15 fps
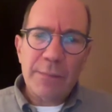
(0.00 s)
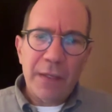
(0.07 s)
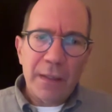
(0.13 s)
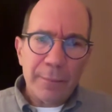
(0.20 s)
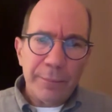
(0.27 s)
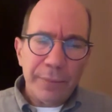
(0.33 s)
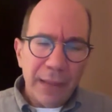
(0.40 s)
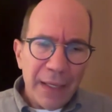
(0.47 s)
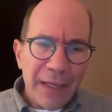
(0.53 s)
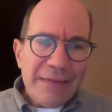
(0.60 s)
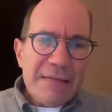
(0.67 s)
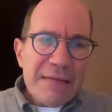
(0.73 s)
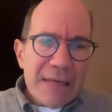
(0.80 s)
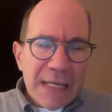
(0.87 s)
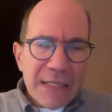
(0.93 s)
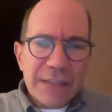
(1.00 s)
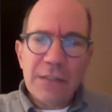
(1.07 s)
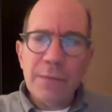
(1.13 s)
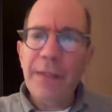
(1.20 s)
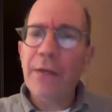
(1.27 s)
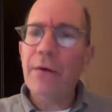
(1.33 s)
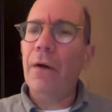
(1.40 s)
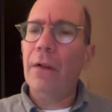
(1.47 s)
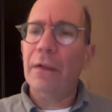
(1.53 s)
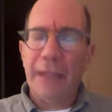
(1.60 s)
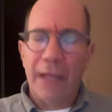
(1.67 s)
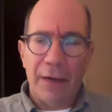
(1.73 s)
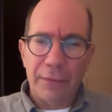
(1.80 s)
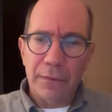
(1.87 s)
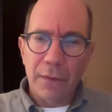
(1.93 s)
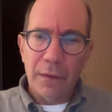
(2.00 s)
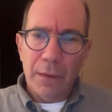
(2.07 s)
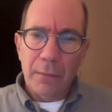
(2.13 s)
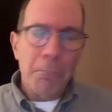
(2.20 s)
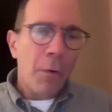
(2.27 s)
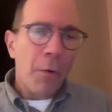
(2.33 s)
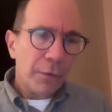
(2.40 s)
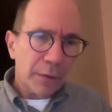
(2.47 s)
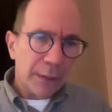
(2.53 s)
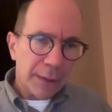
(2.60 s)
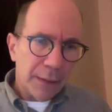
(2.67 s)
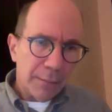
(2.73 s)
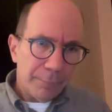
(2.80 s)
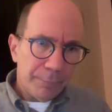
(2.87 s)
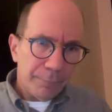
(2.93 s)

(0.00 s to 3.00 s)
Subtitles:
being played needs to be called out morally.